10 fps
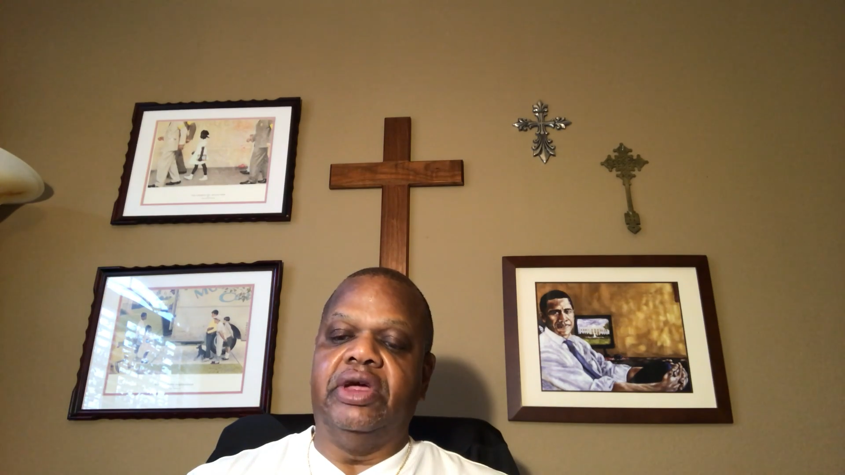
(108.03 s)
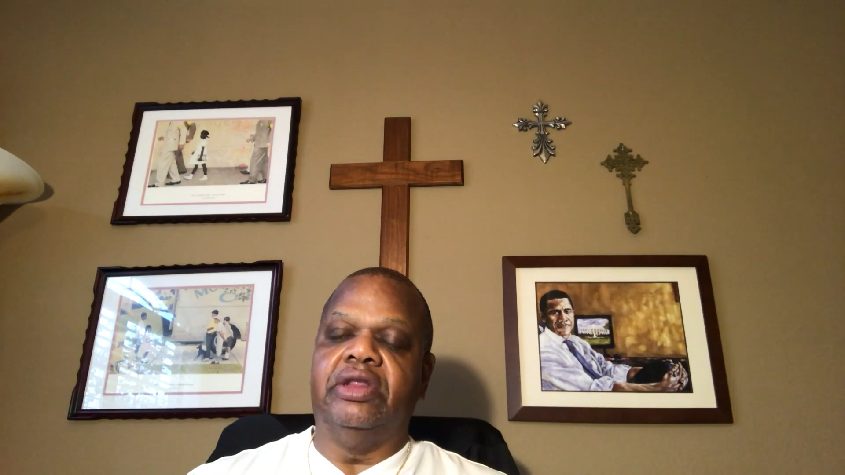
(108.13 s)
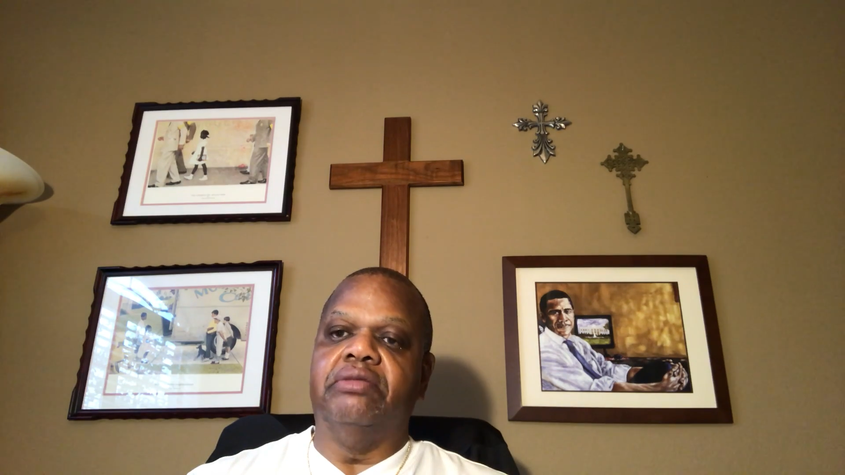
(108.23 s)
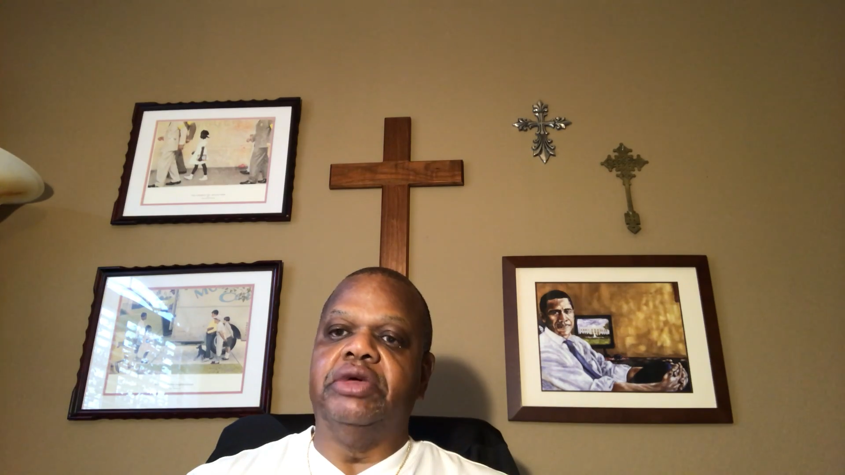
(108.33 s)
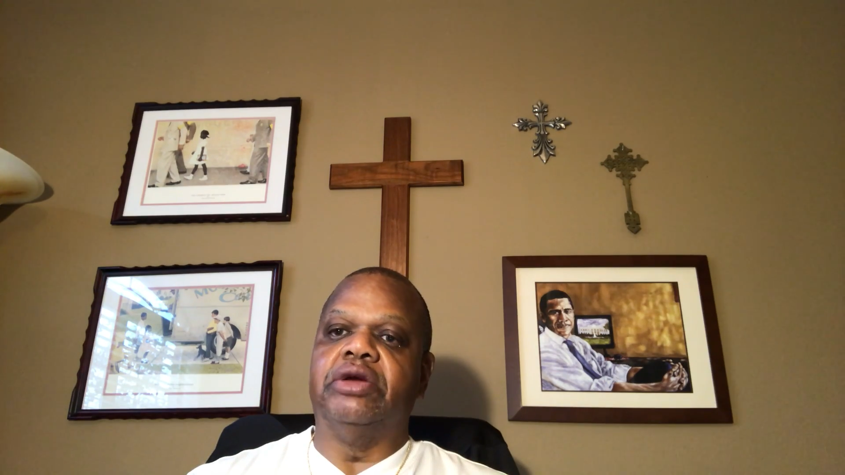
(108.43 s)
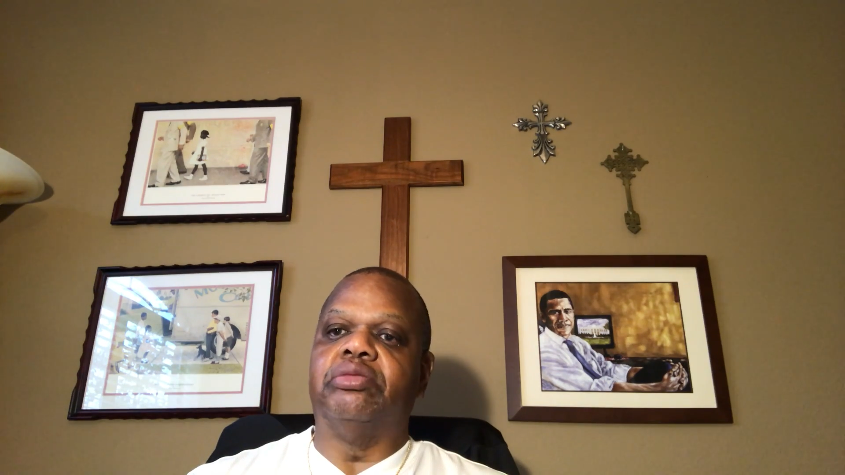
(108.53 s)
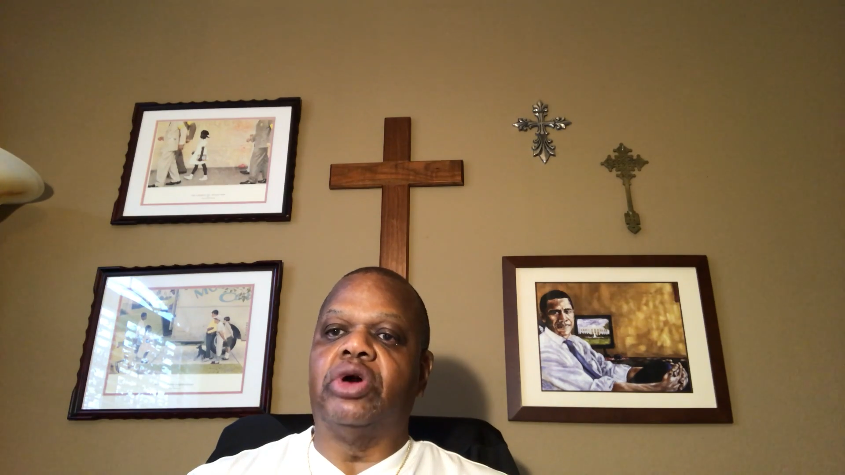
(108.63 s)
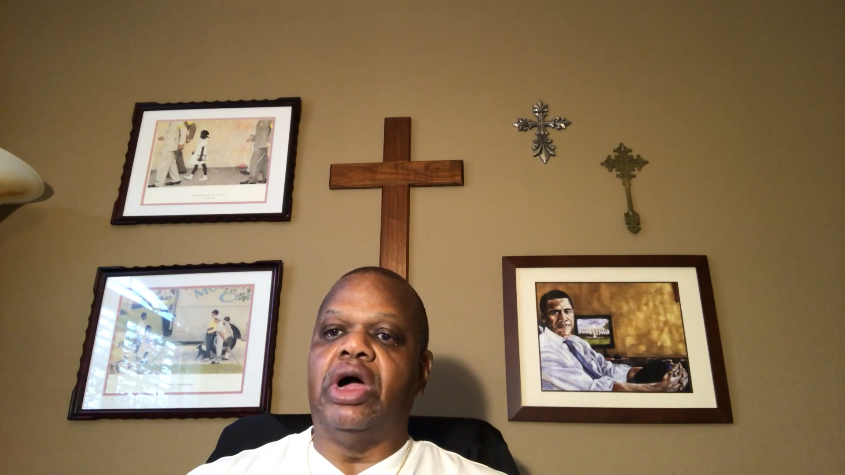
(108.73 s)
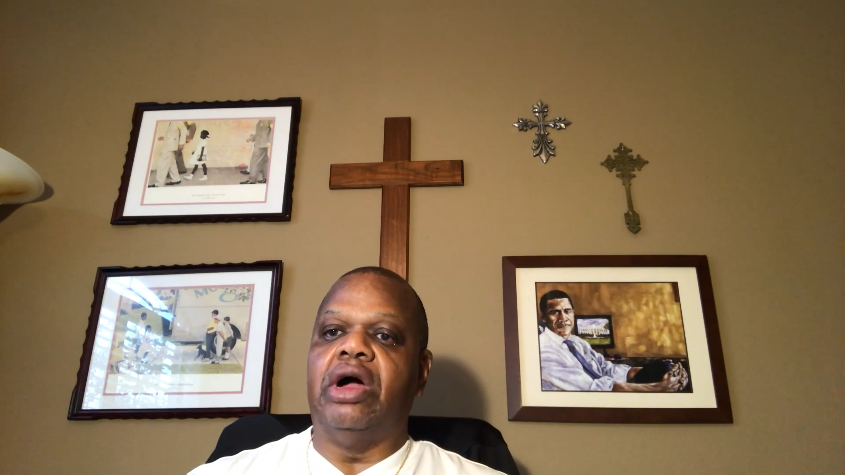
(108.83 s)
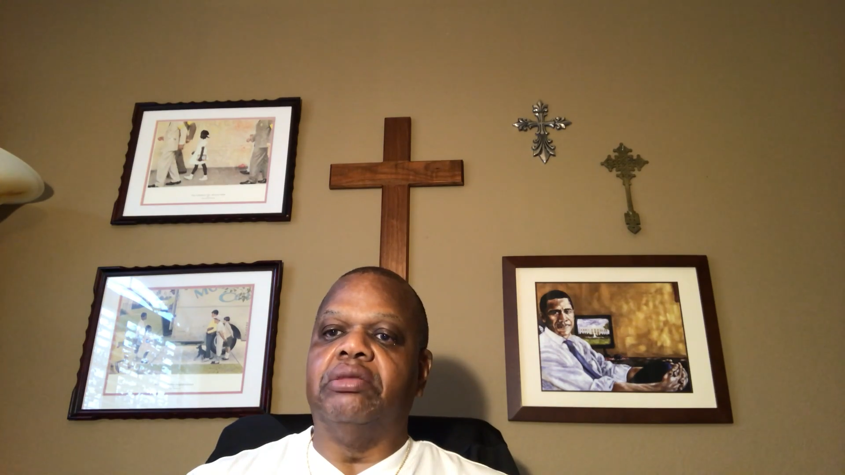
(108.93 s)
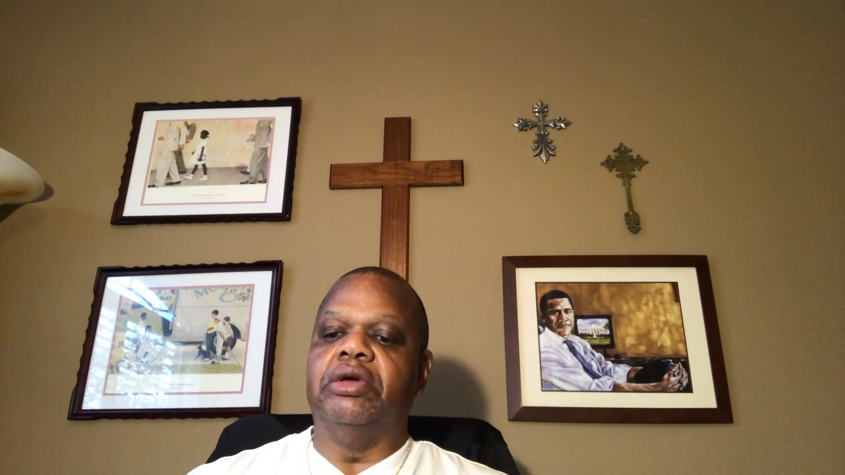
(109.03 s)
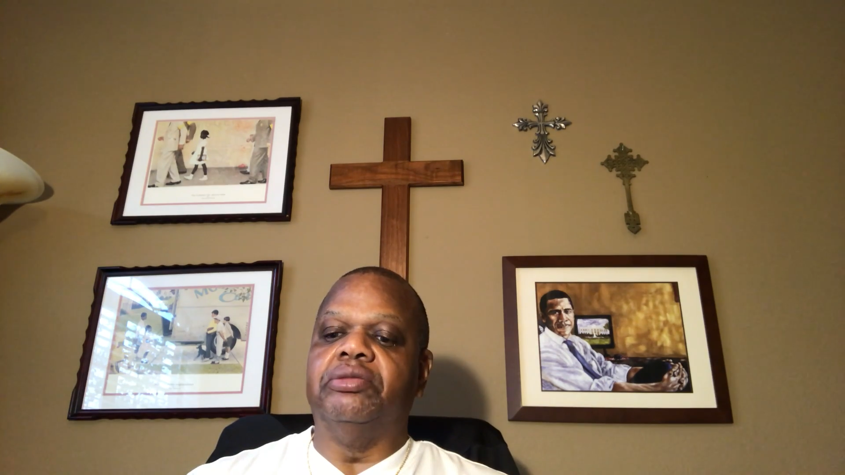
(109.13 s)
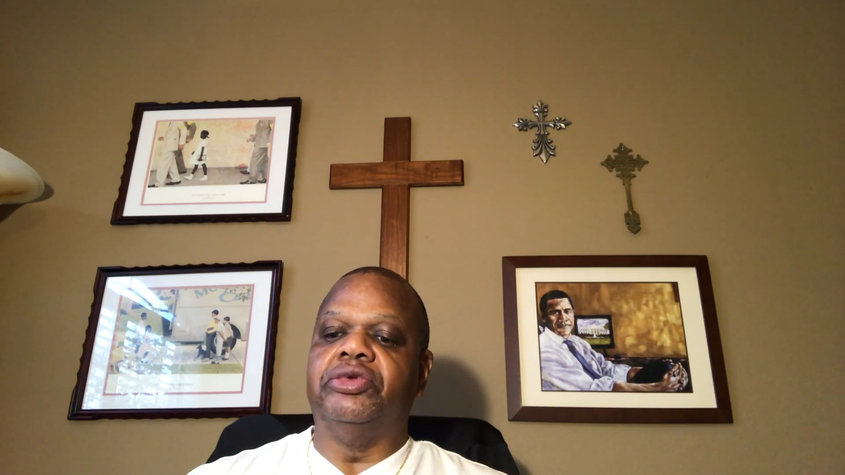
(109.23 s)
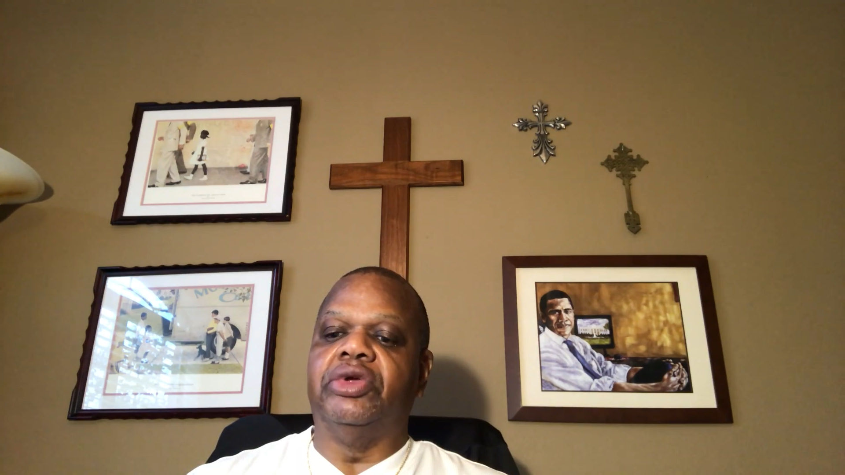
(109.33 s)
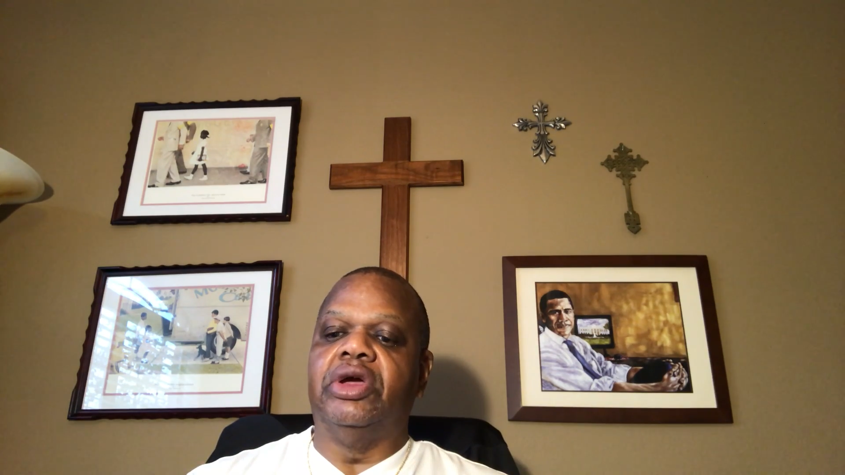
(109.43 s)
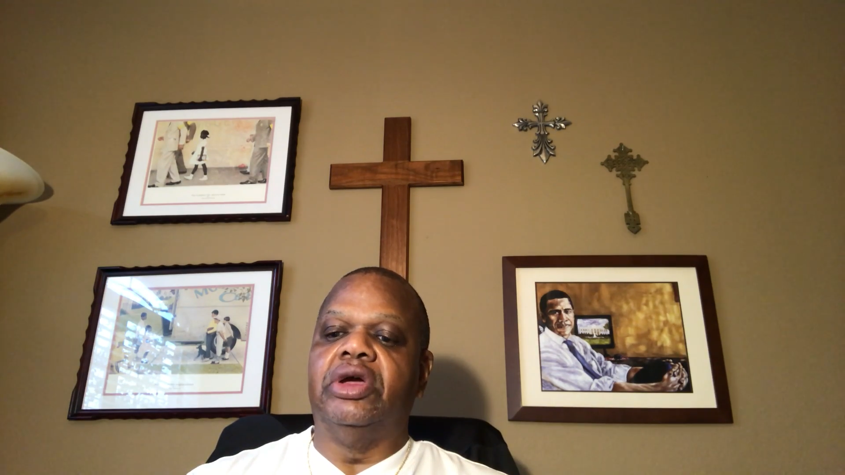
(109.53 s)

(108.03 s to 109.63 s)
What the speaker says: and the bitter problems